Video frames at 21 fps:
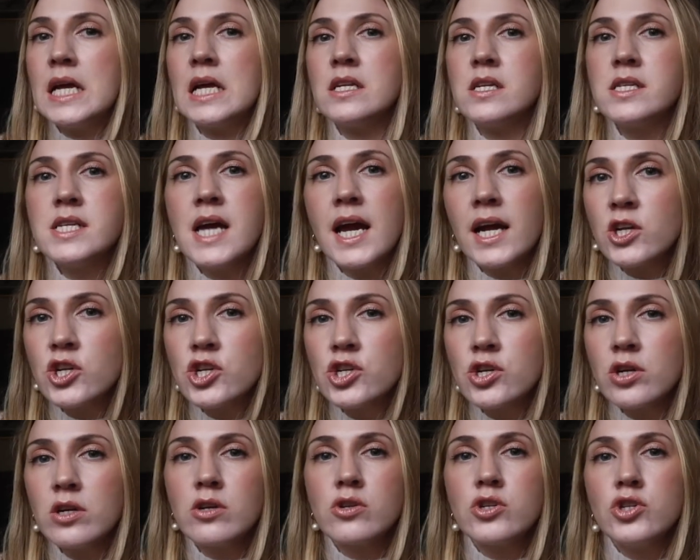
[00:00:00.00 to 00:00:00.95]
and
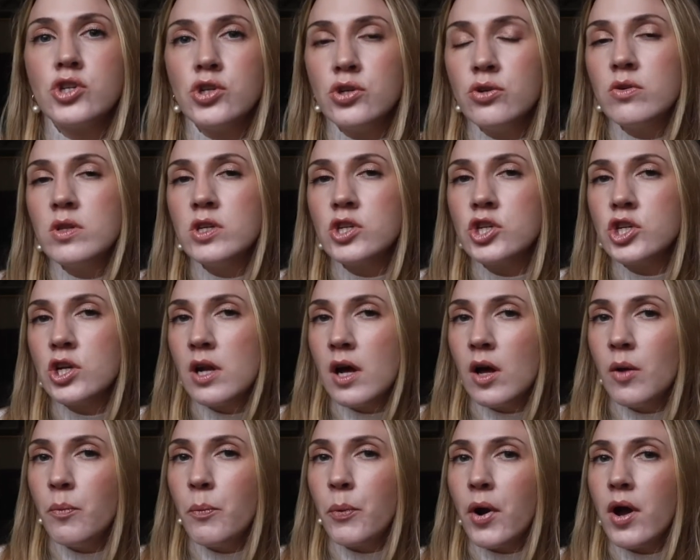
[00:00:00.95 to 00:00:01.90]
texture to the
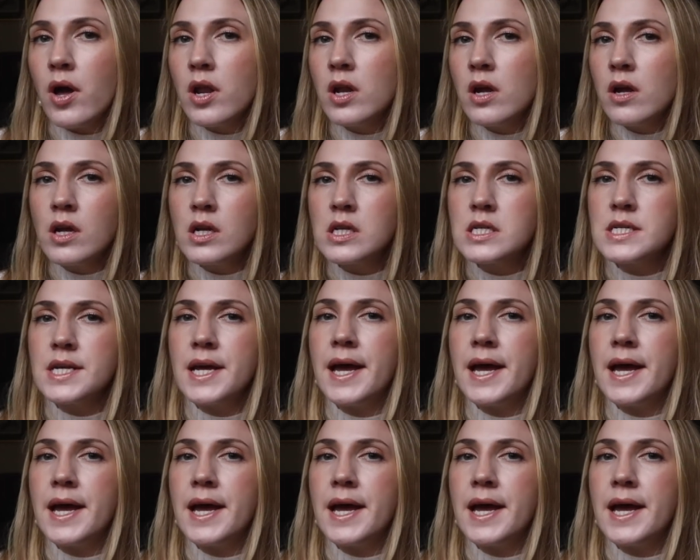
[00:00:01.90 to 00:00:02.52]
Chanel product,